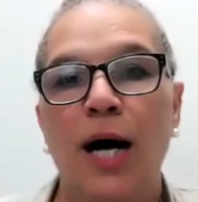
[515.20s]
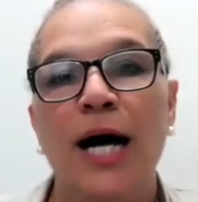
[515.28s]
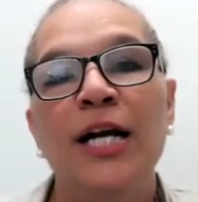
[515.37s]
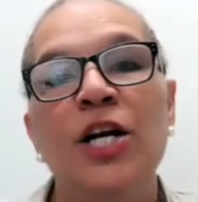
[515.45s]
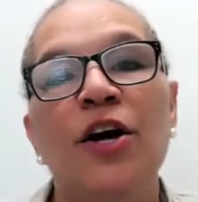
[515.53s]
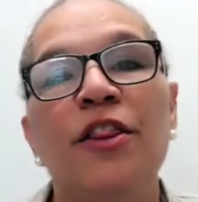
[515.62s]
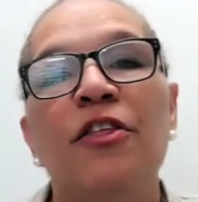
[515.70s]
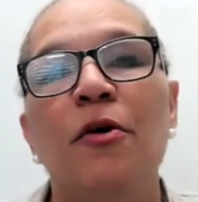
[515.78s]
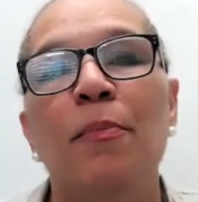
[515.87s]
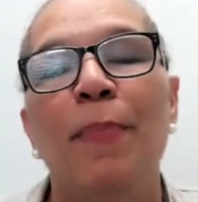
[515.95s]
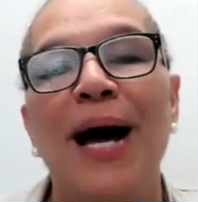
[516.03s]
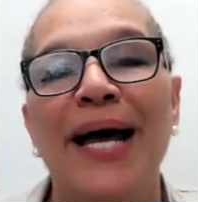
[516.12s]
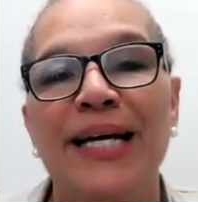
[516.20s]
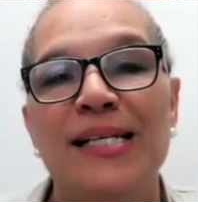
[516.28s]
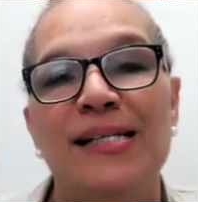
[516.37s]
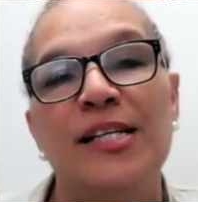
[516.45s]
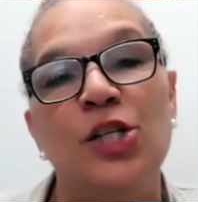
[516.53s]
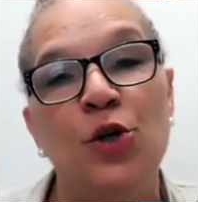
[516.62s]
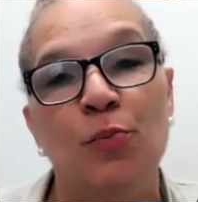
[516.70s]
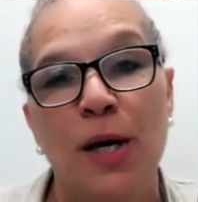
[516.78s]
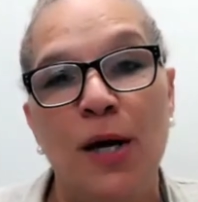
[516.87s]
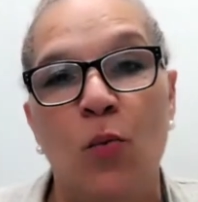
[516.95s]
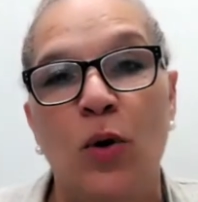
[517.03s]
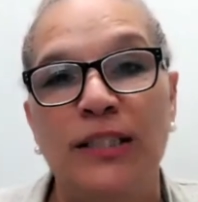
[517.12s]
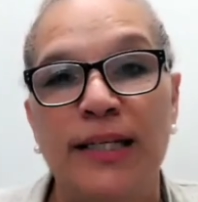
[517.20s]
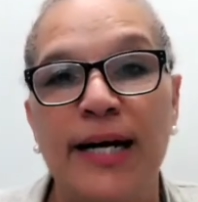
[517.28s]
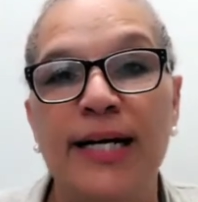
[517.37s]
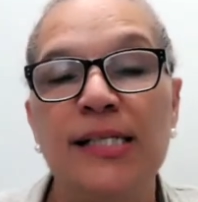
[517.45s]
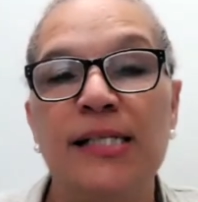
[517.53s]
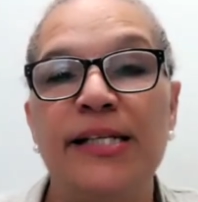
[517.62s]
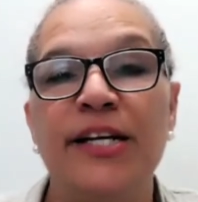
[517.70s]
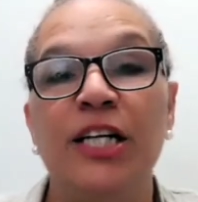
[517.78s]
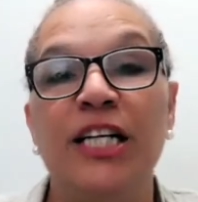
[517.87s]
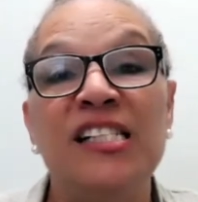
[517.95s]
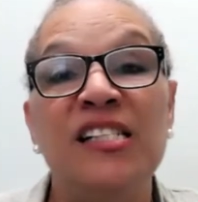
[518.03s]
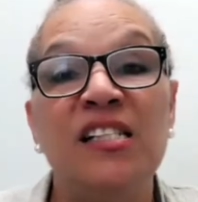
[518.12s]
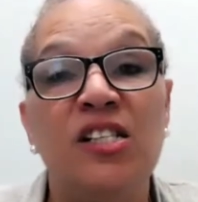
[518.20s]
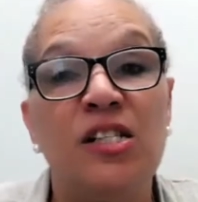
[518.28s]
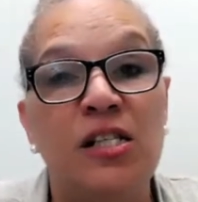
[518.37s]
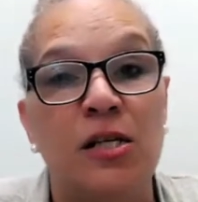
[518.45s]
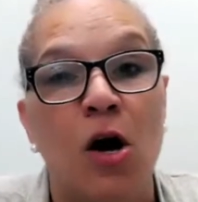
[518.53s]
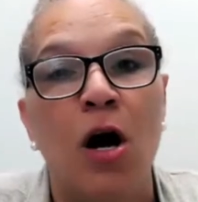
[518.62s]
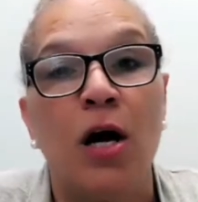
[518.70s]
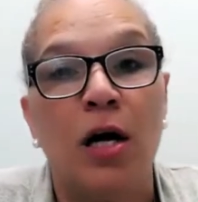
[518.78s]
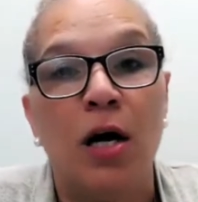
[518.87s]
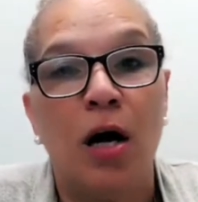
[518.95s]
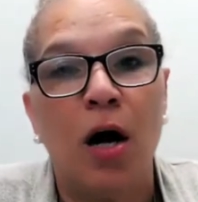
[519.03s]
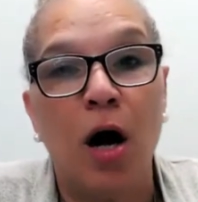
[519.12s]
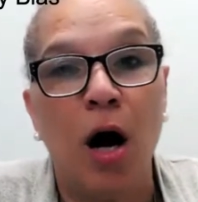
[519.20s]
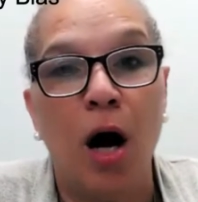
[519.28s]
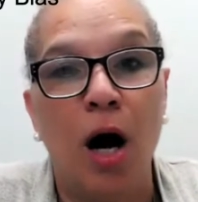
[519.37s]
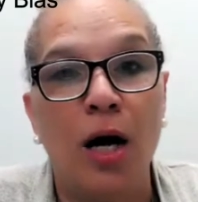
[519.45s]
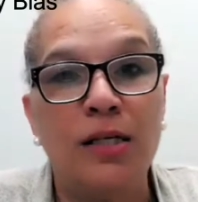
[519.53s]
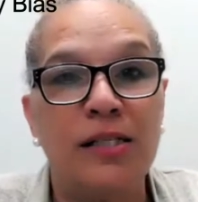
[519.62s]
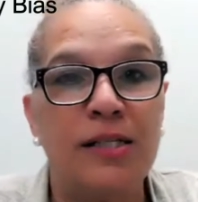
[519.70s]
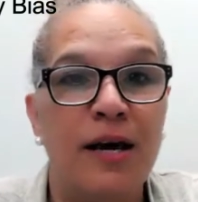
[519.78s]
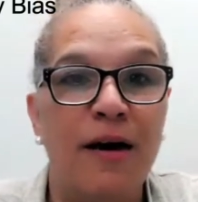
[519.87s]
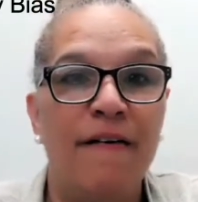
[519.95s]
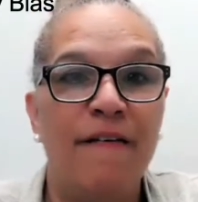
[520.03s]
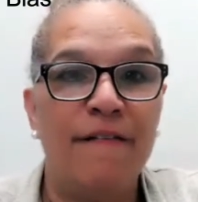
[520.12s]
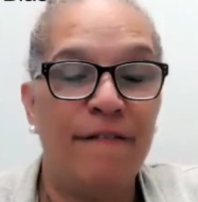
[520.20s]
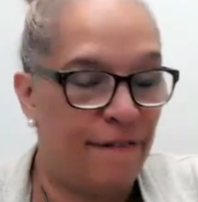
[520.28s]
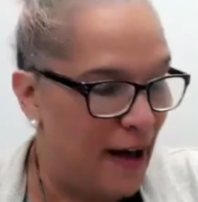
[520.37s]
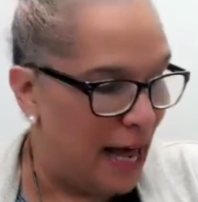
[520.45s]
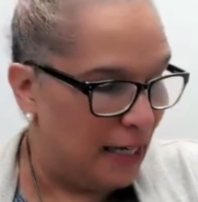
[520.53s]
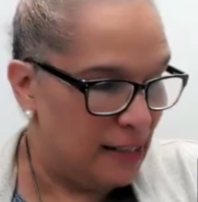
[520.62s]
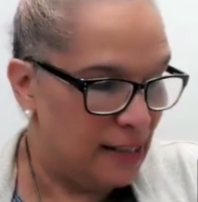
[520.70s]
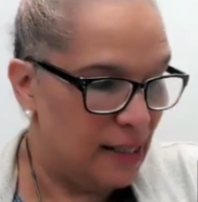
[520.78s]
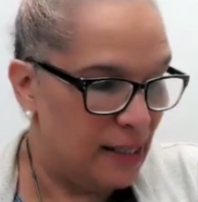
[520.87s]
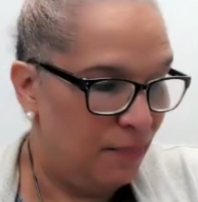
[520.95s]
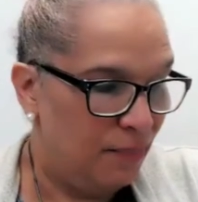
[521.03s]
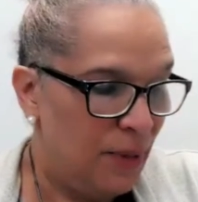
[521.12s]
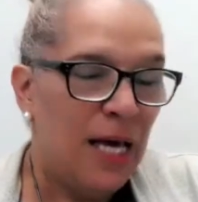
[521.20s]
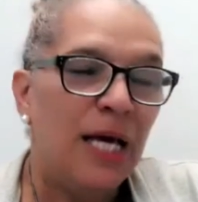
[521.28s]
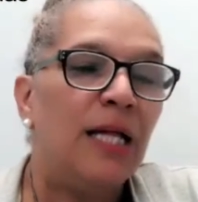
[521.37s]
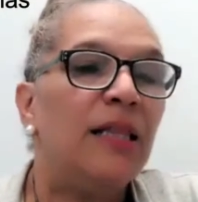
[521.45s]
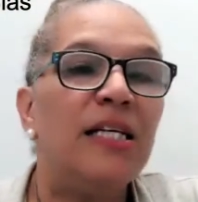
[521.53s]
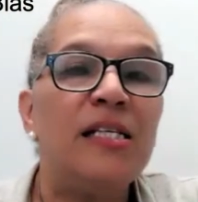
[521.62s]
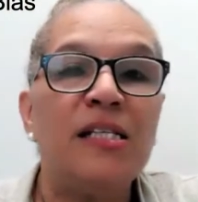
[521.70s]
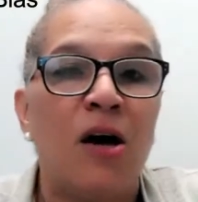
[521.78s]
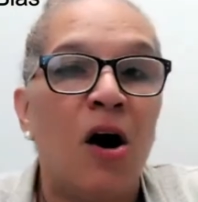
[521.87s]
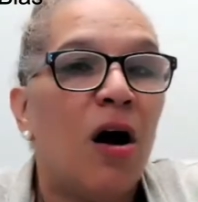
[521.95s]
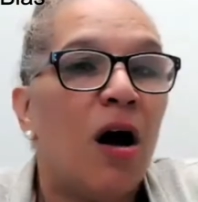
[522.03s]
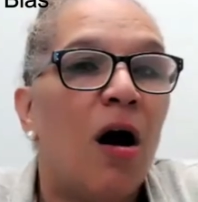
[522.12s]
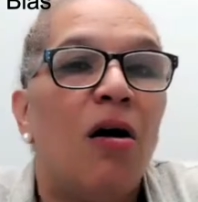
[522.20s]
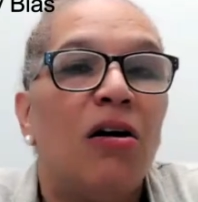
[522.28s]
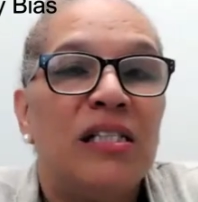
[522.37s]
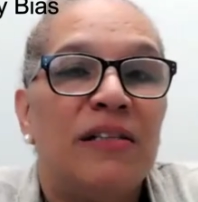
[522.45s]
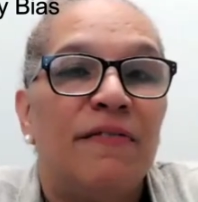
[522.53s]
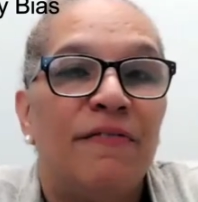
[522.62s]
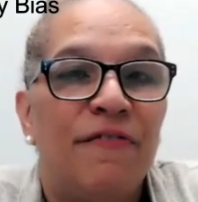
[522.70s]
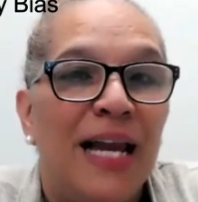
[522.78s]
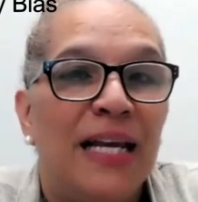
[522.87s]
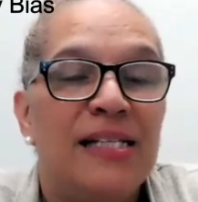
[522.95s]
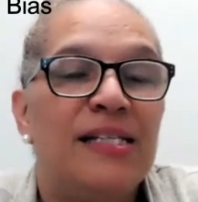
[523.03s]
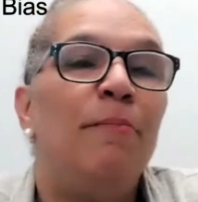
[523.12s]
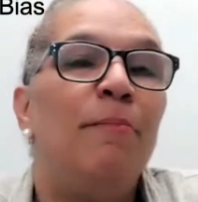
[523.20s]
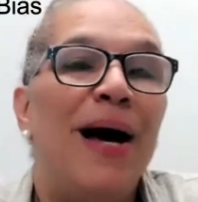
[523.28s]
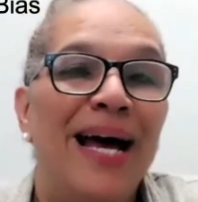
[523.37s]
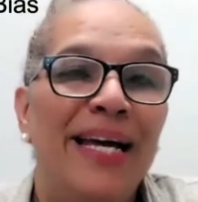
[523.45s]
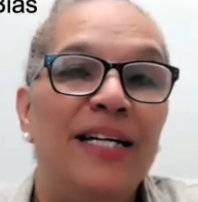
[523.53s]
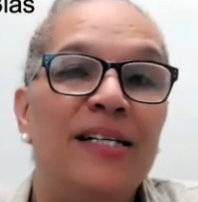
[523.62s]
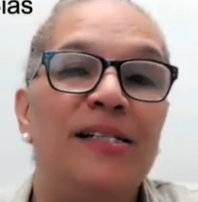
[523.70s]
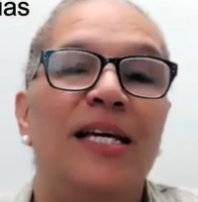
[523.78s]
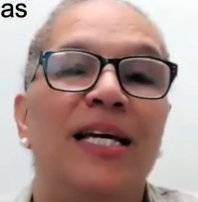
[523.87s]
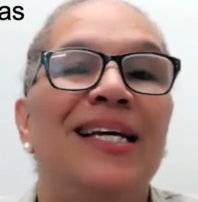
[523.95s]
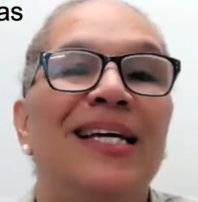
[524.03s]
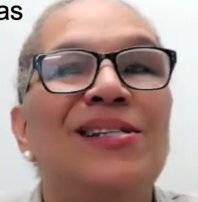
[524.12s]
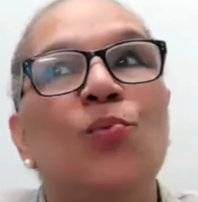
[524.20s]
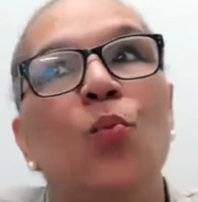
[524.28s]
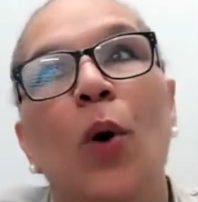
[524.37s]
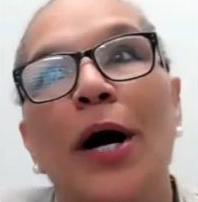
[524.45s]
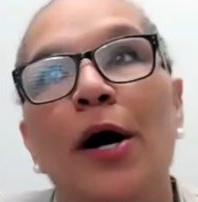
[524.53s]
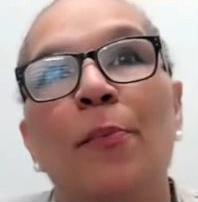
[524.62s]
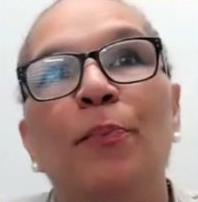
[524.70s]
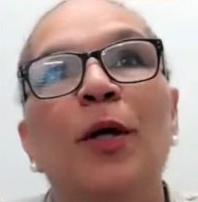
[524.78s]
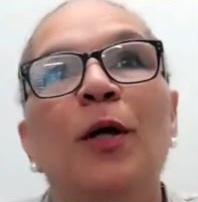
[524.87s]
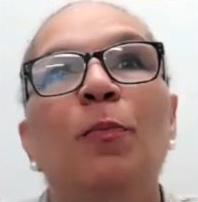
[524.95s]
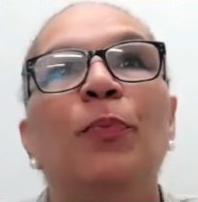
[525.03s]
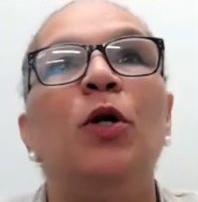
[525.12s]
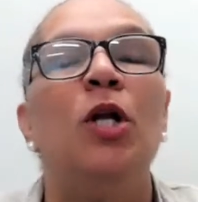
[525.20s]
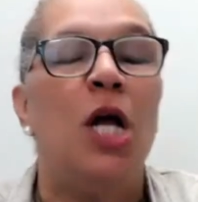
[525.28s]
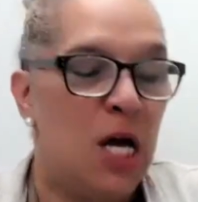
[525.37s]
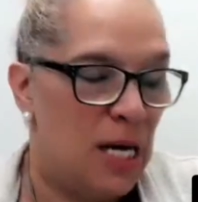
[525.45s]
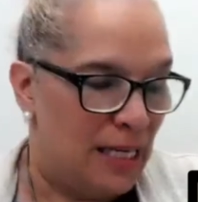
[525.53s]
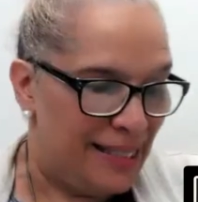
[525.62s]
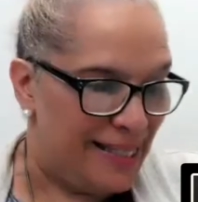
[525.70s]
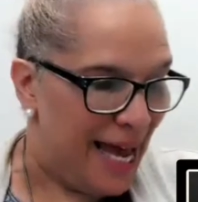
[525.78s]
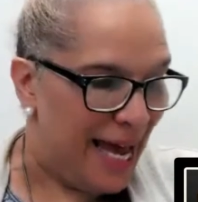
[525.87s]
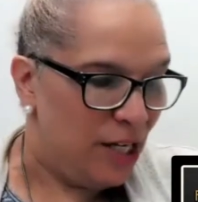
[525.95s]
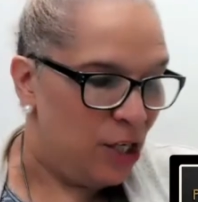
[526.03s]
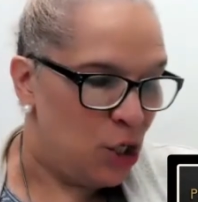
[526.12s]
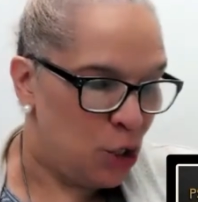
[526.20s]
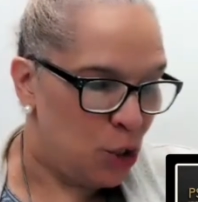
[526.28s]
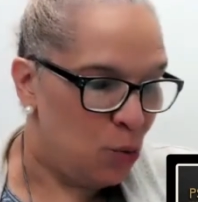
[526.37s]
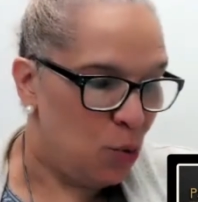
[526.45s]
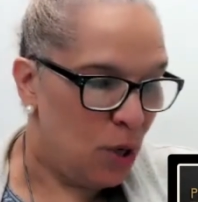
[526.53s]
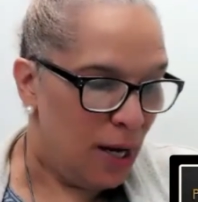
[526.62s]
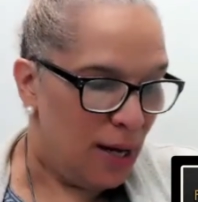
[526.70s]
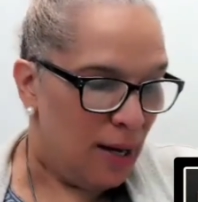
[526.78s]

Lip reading: Another bias that you may want to consider is sunk cost fallacy. The sunk cost fallacy bias is where people tend to